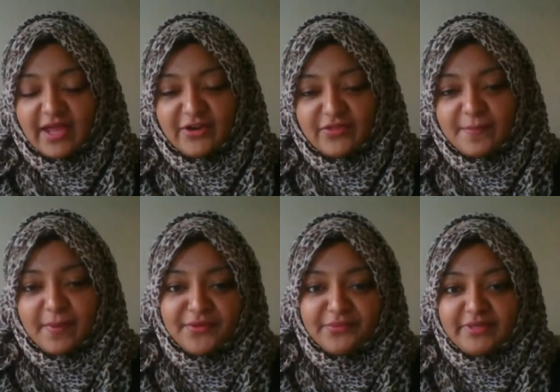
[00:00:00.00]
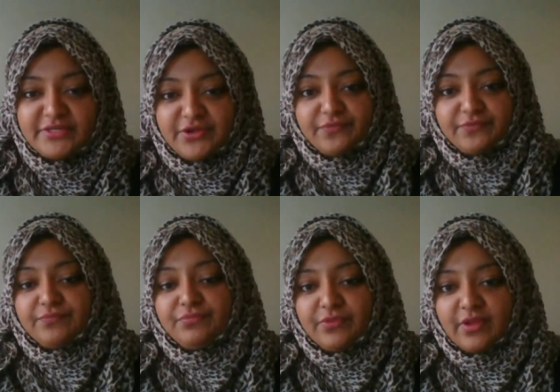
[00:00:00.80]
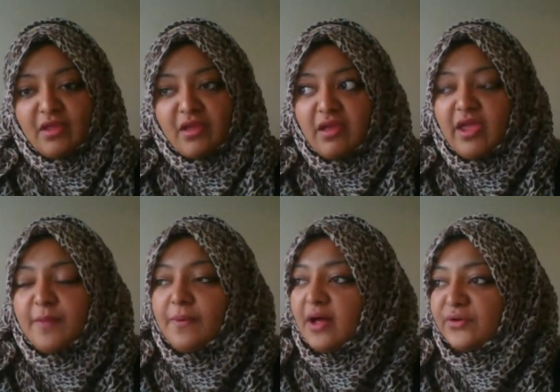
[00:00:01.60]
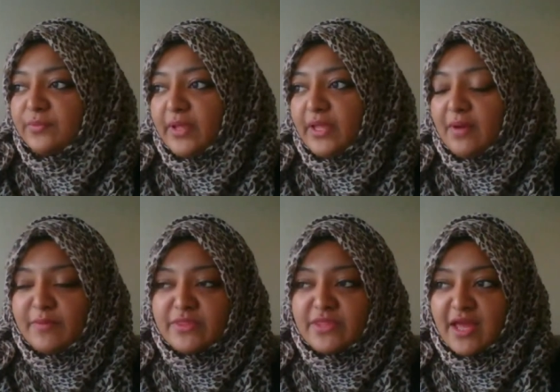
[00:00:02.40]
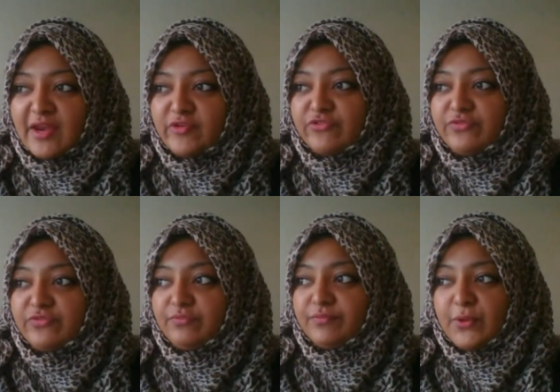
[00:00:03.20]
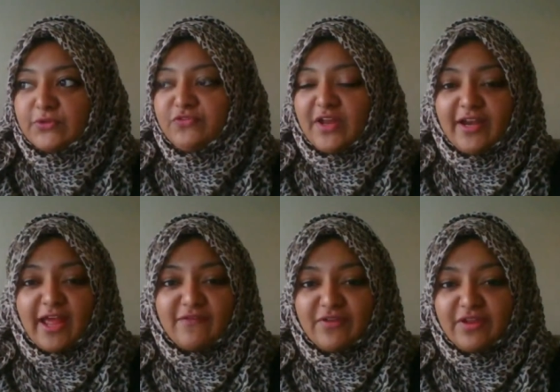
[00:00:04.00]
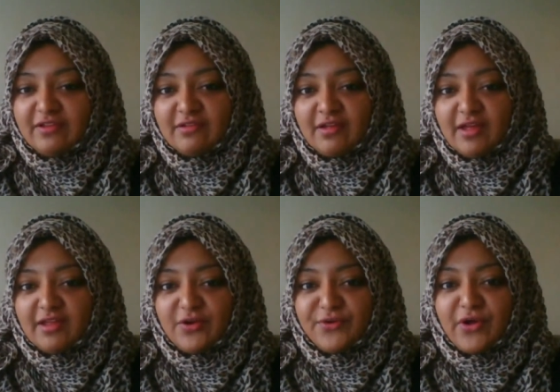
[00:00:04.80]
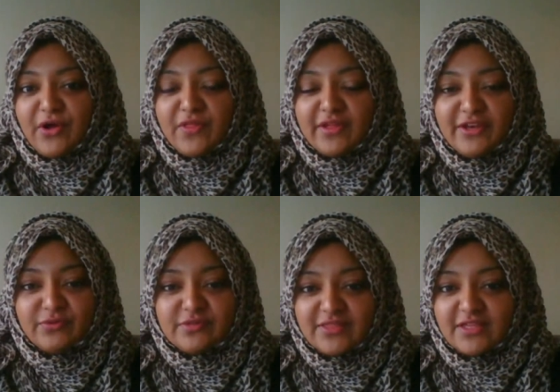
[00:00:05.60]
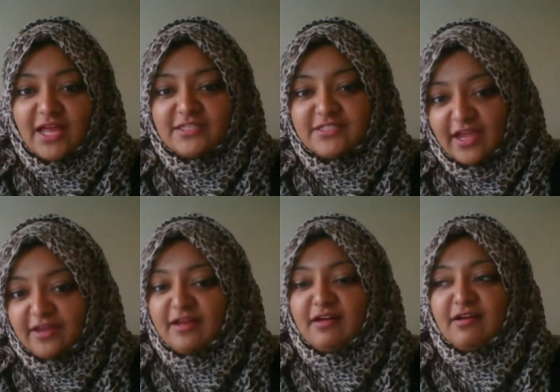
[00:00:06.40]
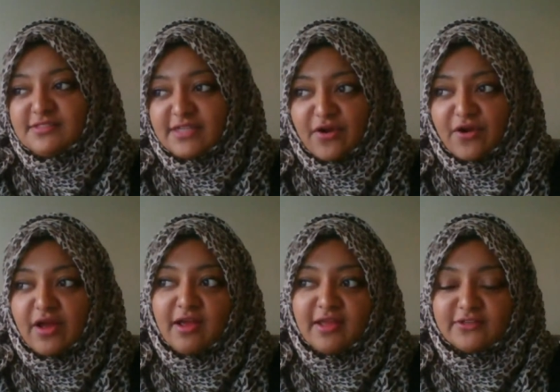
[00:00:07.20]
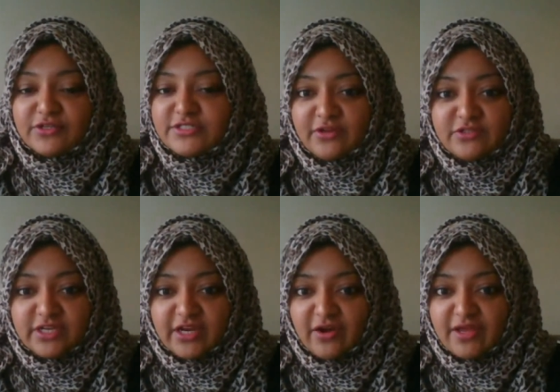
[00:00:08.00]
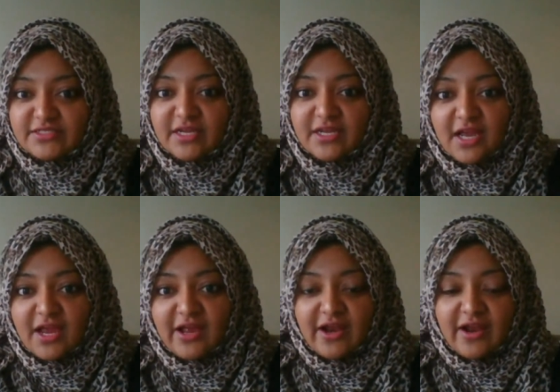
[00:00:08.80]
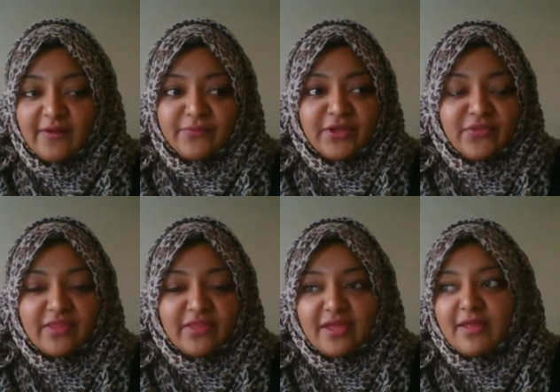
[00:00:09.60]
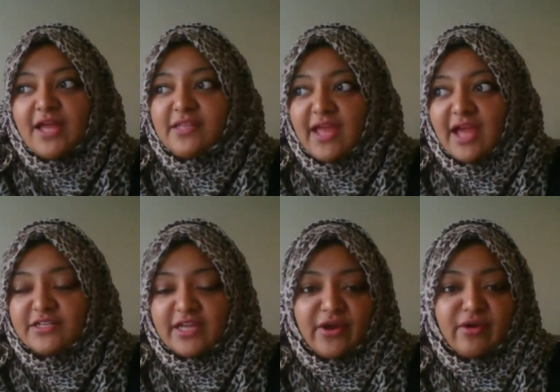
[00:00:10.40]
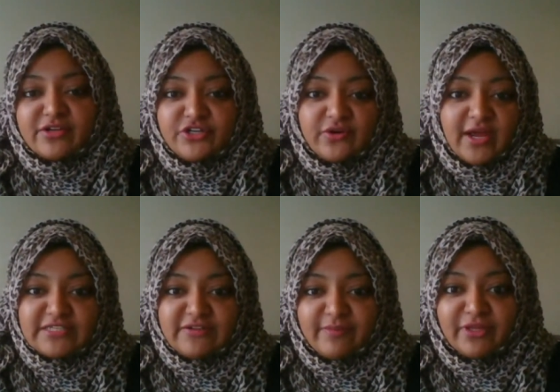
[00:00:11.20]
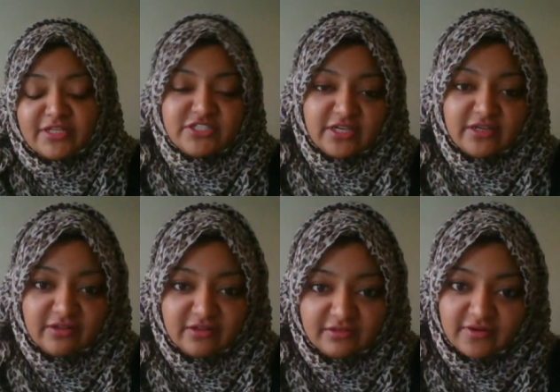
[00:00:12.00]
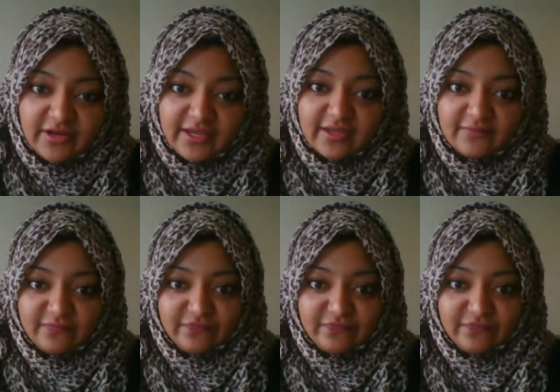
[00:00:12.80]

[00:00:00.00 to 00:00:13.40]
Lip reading: I know that bothered me too. It bothered me. I mean, they kind of poked fun at every, all the, at Dana, at Sarah, at Christina Gutierrez. They had to characterize it. I mean, look at Jingle, right?